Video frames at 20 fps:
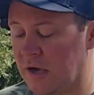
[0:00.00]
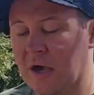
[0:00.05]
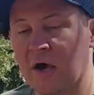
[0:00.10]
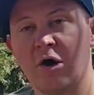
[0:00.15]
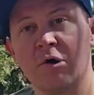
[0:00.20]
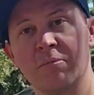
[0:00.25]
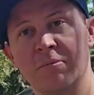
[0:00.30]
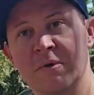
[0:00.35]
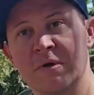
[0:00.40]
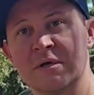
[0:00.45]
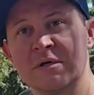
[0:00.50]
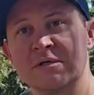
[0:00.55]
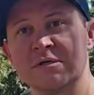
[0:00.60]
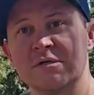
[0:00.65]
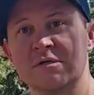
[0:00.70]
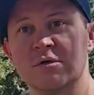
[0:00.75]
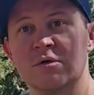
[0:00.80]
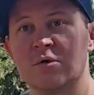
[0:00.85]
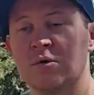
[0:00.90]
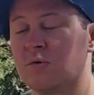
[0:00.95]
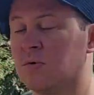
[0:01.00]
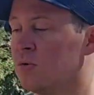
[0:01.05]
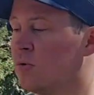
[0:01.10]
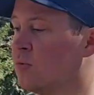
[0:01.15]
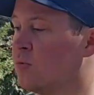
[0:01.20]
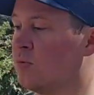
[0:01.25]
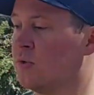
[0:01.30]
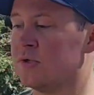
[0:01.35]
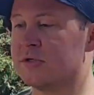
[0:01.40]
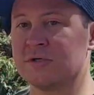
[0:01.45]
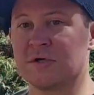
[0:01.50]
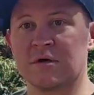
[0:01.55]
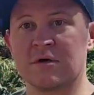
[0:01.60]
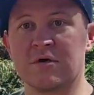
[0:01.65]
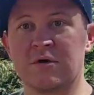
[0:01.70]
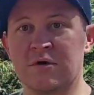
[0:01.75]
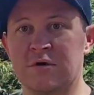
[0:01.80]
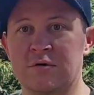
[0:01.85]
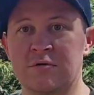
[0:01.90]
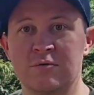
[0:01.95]
I hope this was
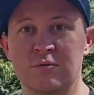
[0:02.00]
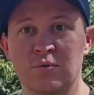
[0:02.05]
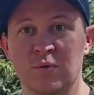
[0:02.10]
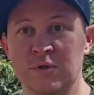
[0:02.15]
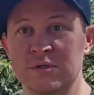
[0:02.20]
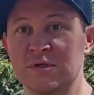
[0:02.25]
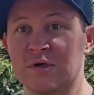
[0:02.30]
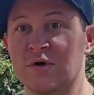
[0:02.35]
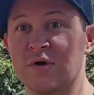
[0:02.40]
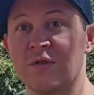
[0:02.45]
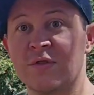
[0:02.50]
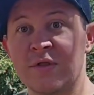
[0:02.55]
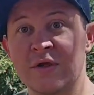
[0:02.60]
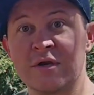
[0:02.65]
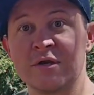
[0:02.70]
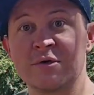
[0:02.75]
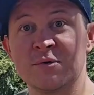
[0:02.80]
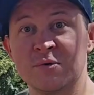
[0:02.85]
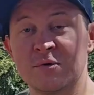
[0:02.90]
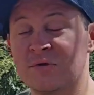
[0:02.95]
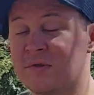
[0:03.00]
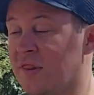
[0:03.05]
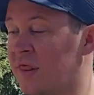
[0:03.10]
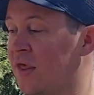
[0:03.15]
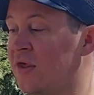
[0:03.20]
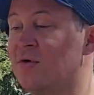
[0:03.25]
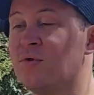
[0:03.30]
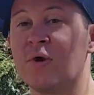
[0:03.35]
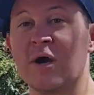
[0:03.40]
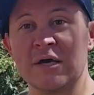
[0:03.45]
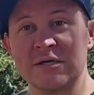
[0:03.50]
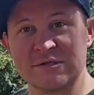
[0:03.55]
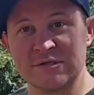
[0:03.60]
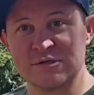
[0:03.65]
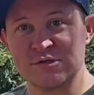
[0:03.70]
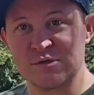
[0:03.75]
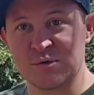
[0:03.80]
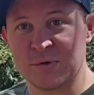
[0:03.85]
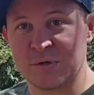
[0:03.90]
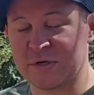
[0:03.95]
a good thing that you guys
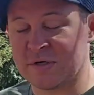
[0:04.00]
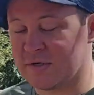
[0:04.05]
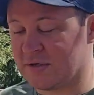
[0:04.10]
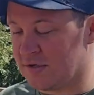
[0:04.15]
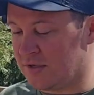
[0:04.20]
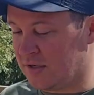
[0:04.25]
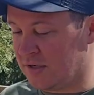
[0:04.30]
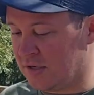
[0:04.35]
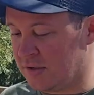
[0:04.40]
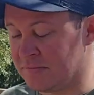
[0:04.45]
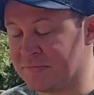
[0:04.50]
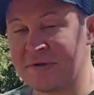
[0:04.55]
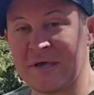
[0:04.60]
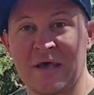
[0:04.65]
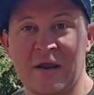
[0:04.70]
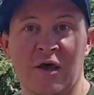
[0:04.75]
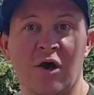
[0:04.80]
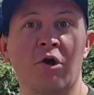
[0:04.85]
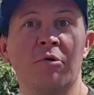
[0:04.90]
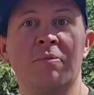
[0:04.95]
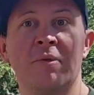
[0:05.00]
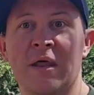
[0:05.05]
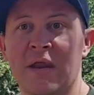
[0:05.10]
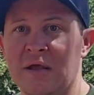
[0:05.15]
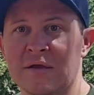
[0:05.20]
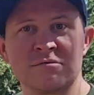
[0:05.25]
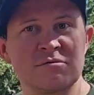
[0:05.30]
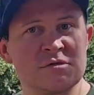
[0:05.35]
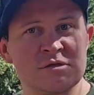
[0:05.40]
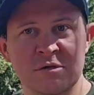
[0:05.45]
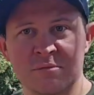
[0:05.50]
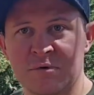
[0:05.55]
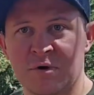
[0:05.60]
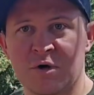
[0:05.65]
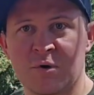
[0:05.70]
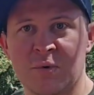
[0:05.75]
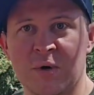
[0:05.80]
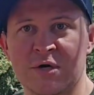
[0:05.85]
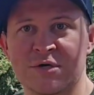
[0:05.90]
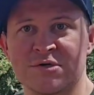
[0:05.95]
enjoyed. Dan, I hope that answers some of
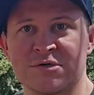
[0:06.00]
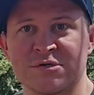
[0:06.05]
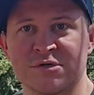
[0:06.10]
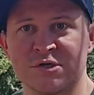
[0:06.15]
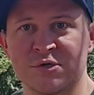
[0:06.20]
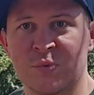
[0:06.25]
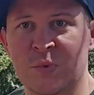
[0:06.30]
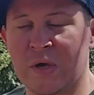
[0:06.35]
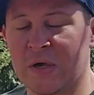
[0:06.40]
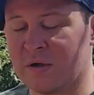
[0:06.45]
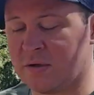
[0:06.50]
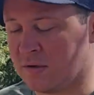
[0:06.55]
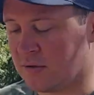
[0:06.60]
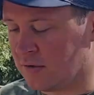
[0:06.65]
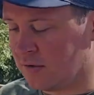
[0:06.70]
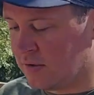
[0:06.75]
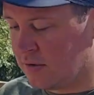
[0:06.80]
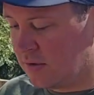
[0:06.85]
your questions as well.